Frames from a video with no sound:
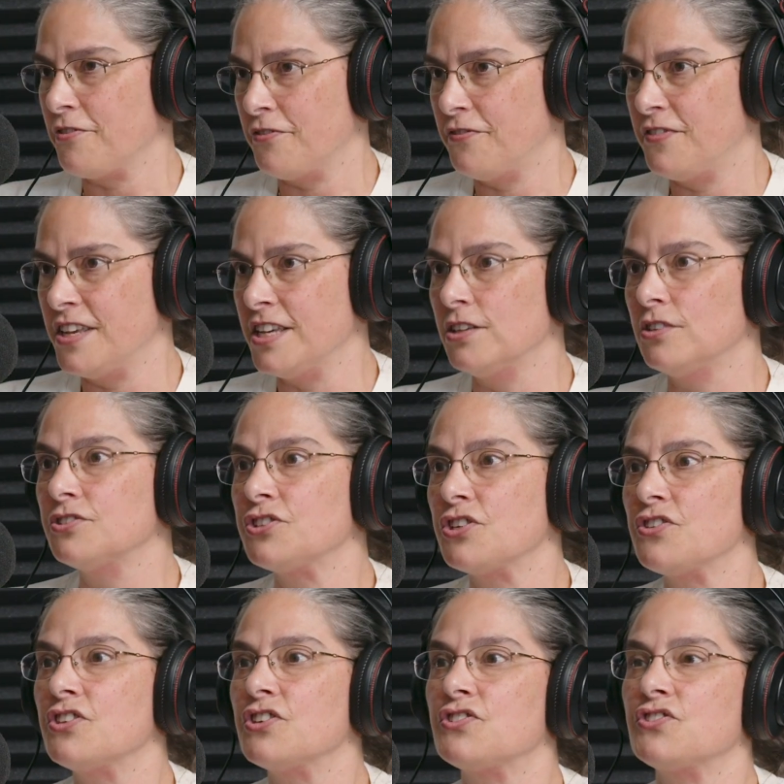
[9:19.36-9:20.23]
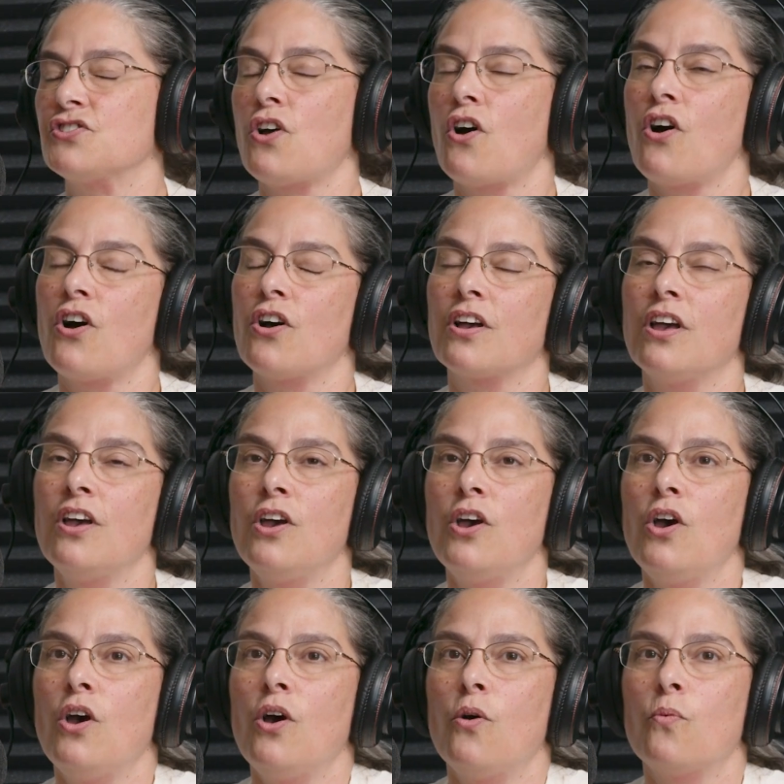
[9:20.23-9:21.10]
feel to the song.
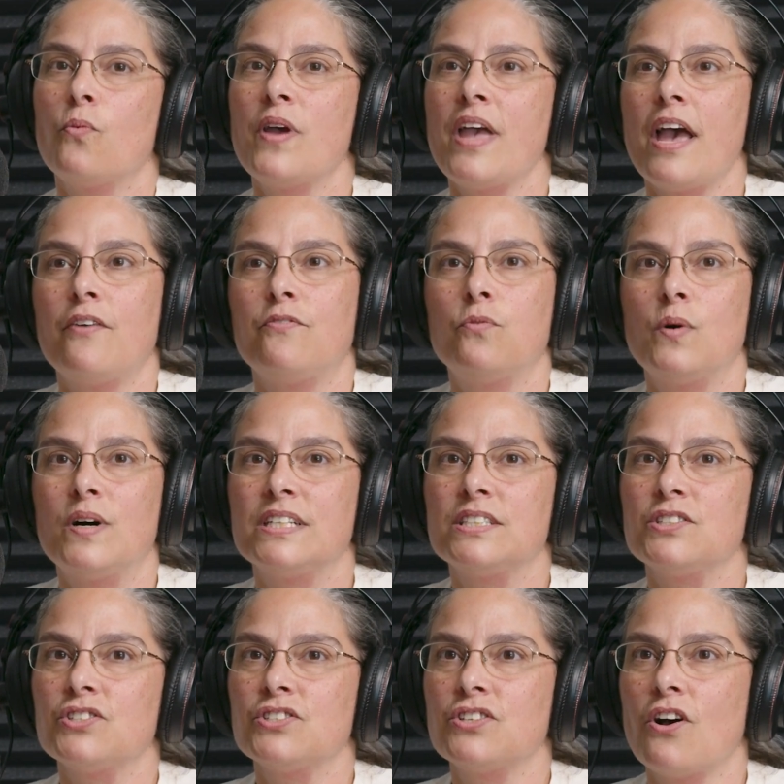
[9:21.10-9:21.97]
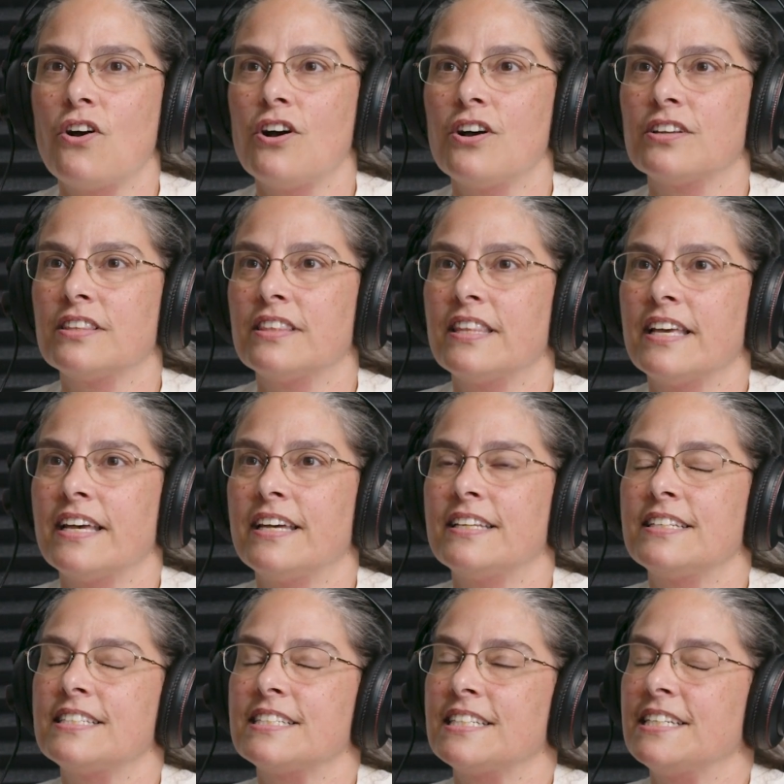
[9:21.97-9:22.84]
We have one song
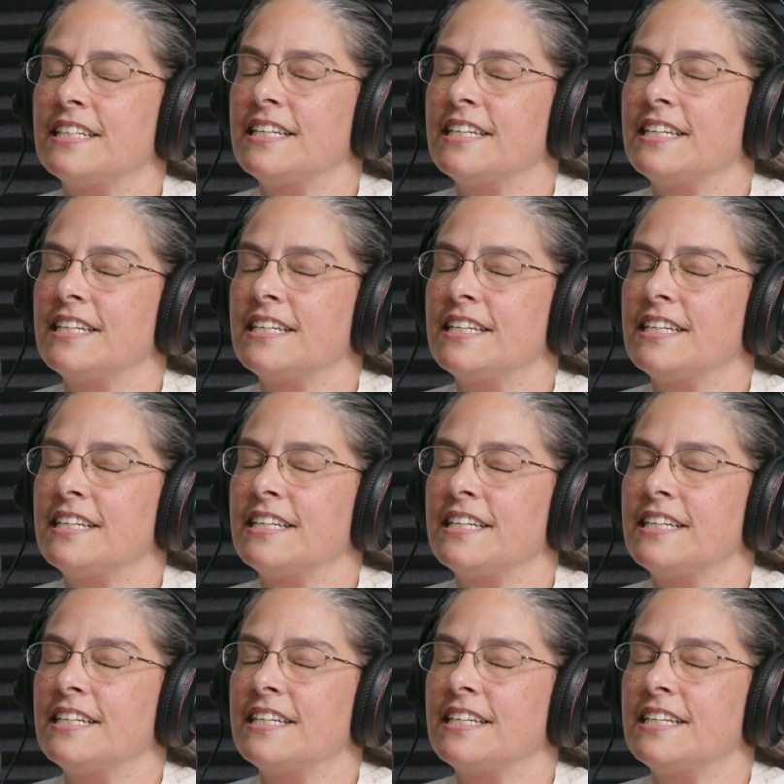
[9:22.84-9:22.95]
that